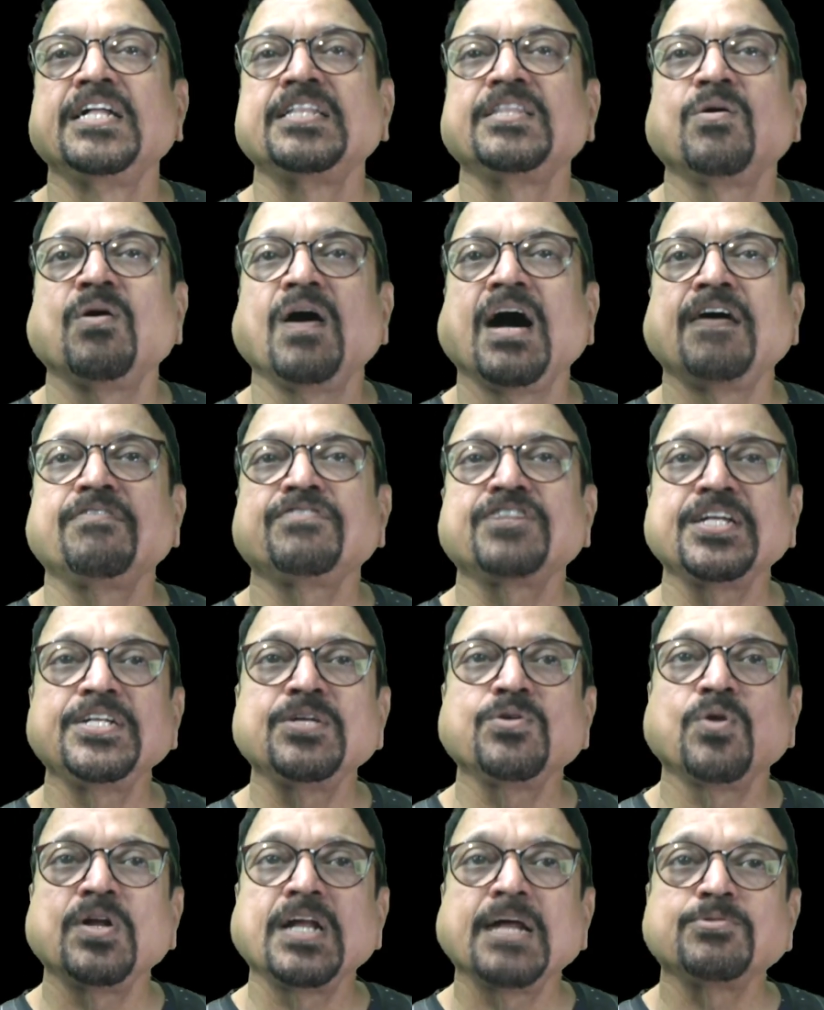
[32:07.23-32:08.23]
Now after the
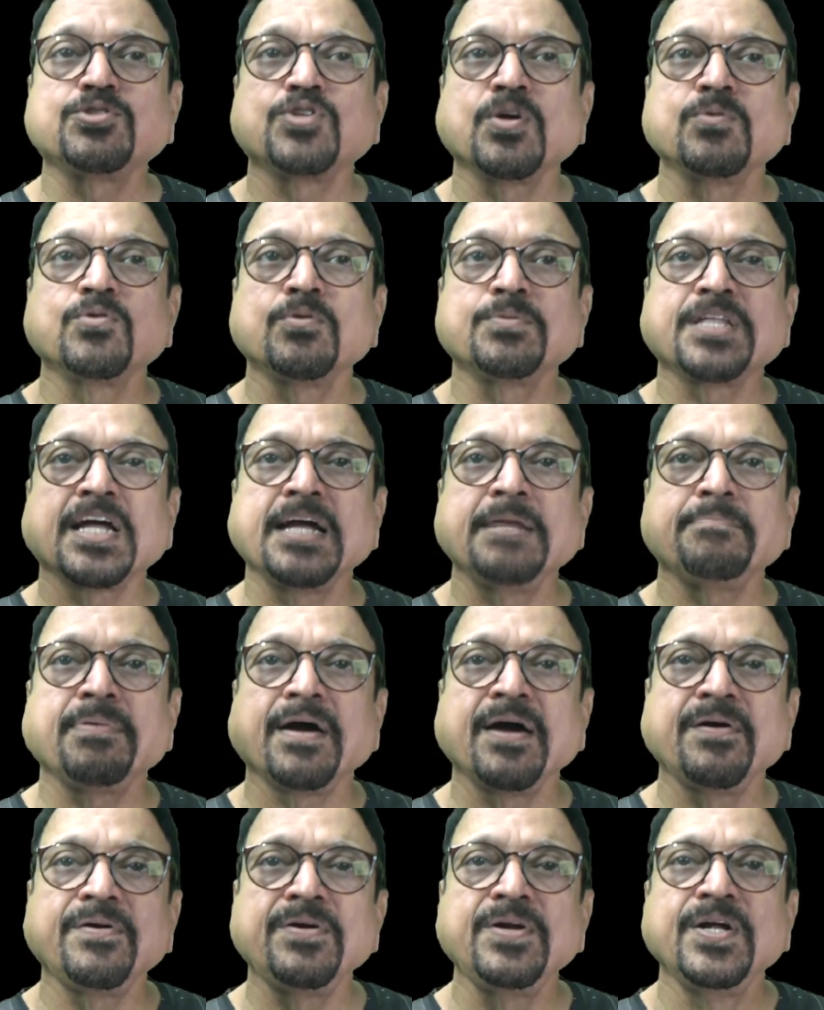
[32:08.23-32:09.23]
collapse of Gupta
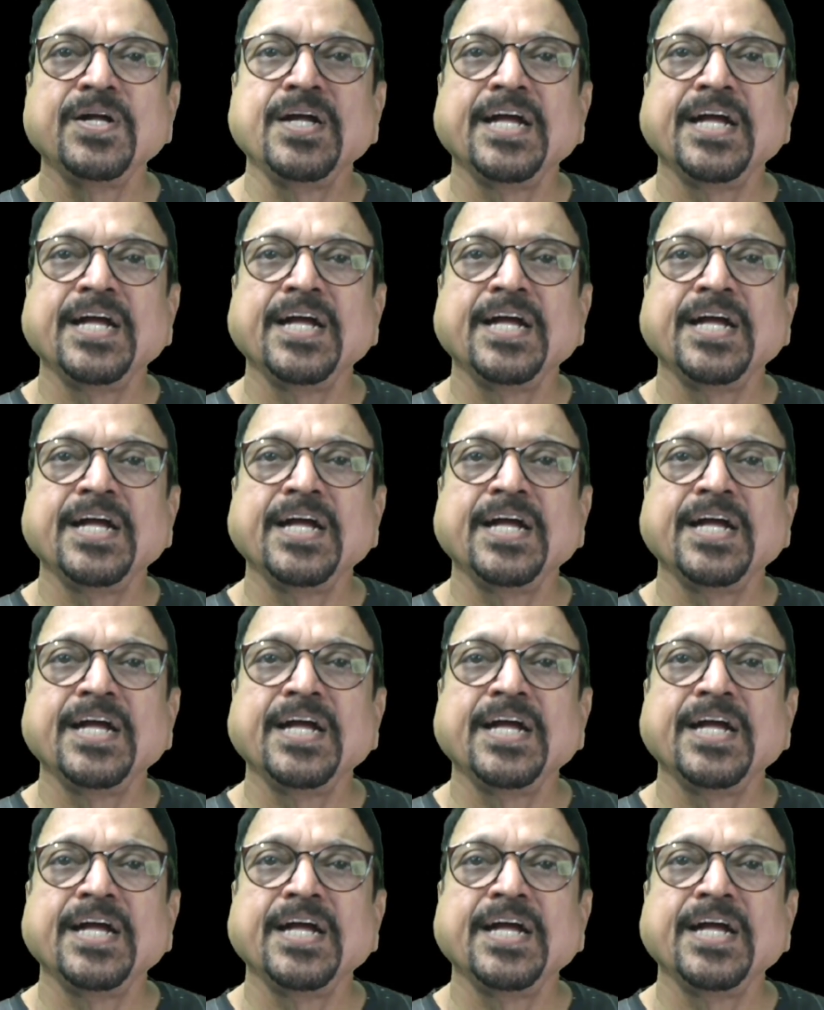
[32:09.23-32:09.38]
Empire,